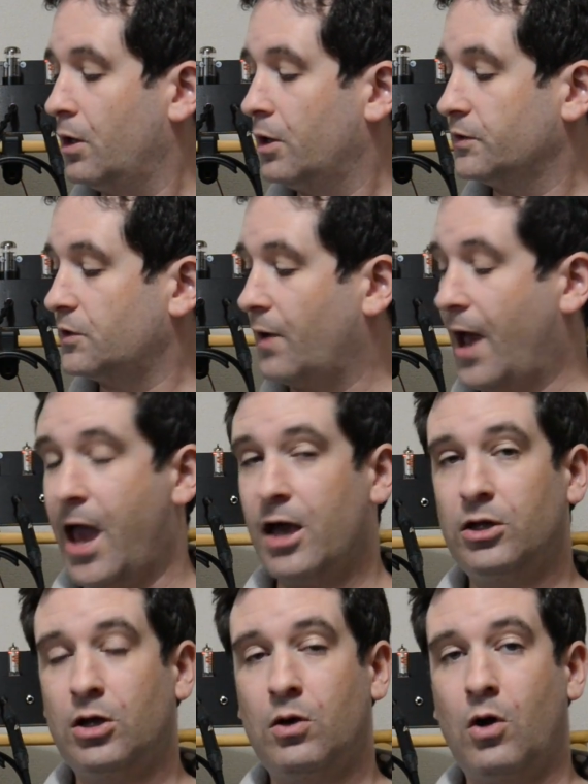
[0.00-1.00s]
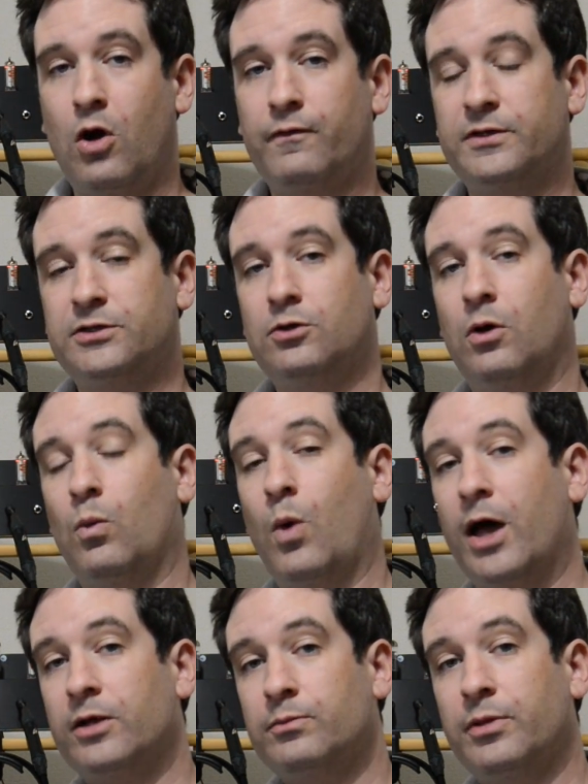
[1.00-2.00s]
So ALO offers not
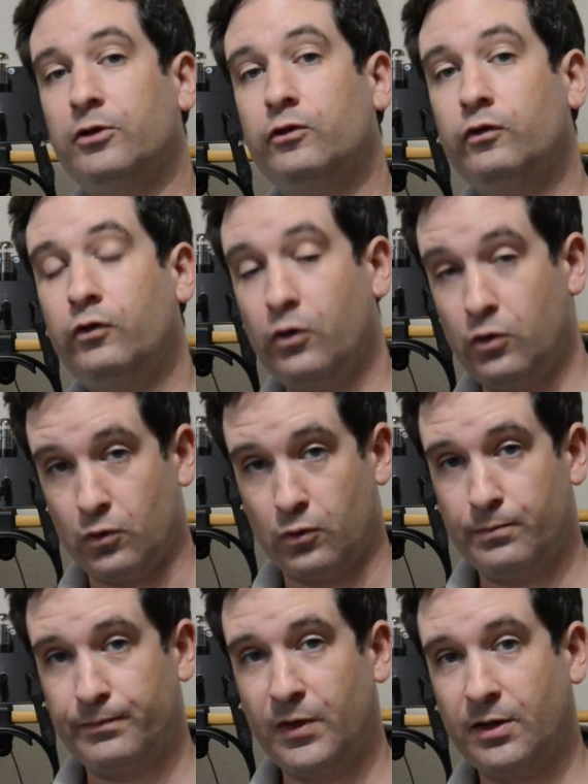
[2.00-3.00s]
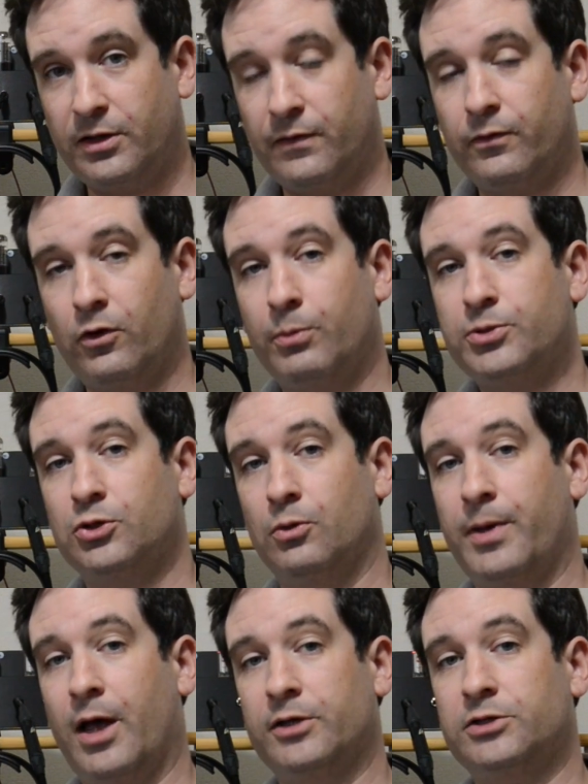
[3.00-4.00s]
one but two different optional
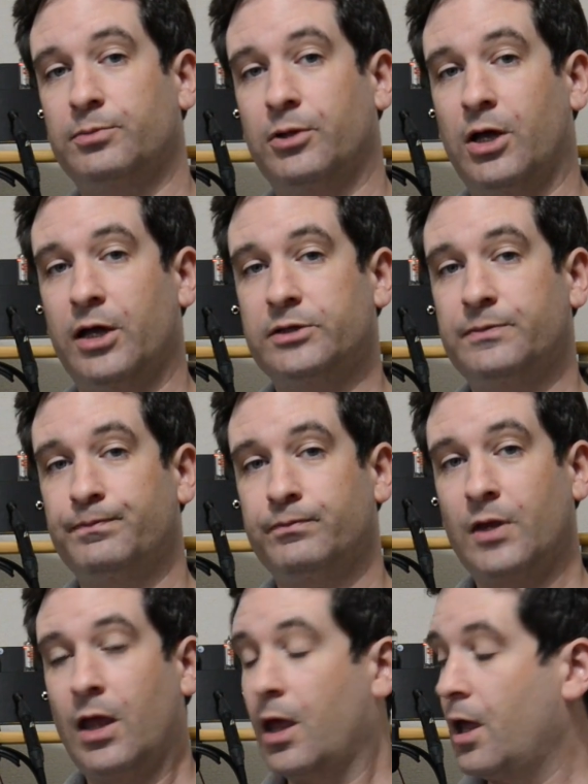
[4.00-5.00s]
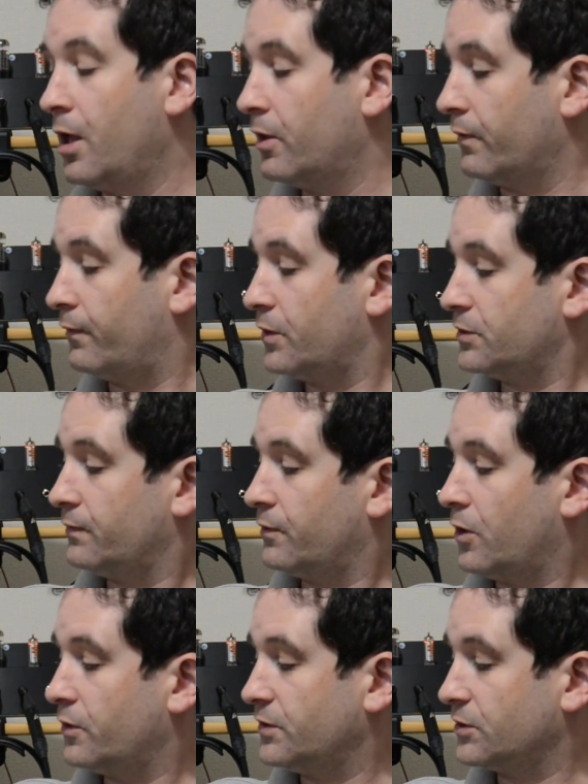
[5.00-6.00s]
power supplies. The first of
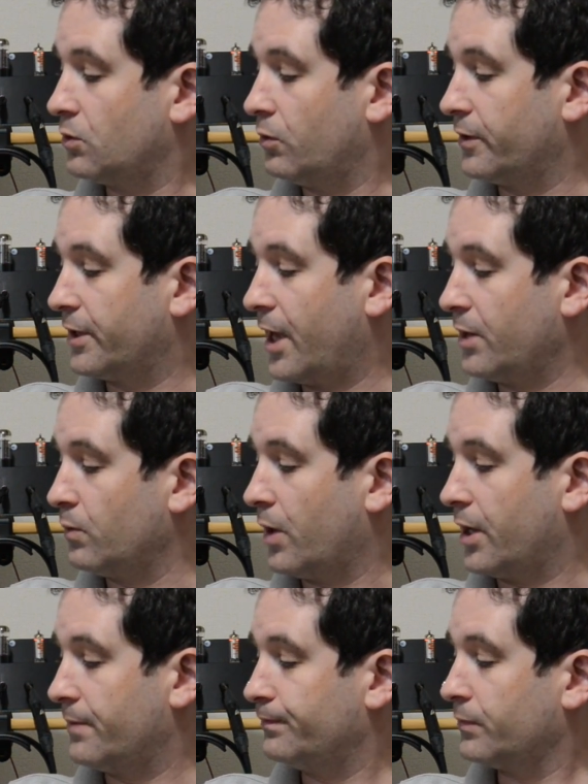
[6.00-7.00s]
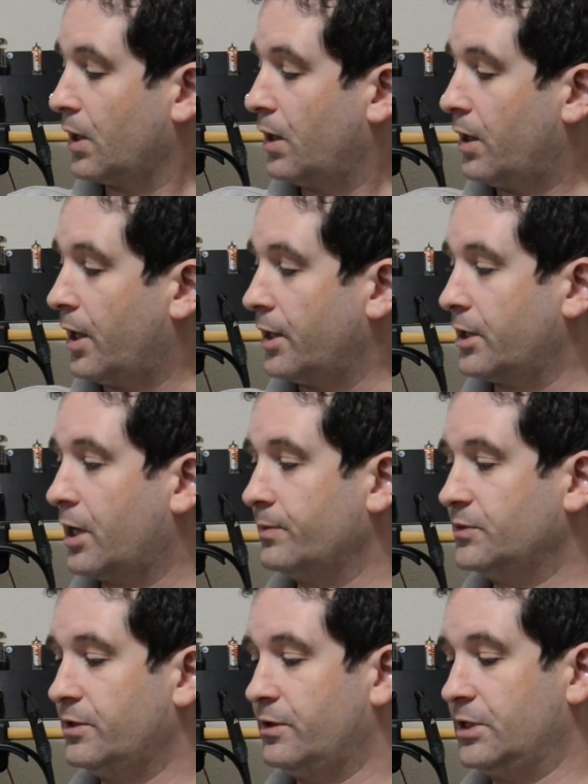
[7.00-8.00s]
those is called the Gateway. It
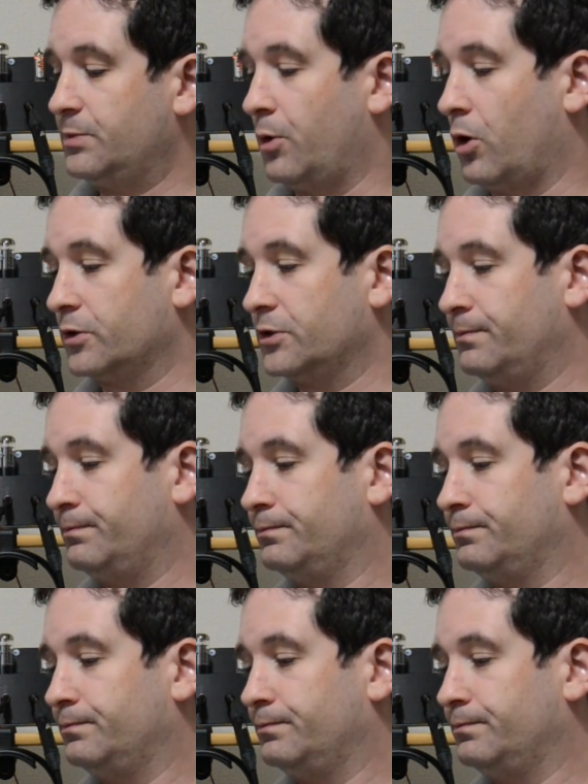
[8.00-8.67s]
comes in this box.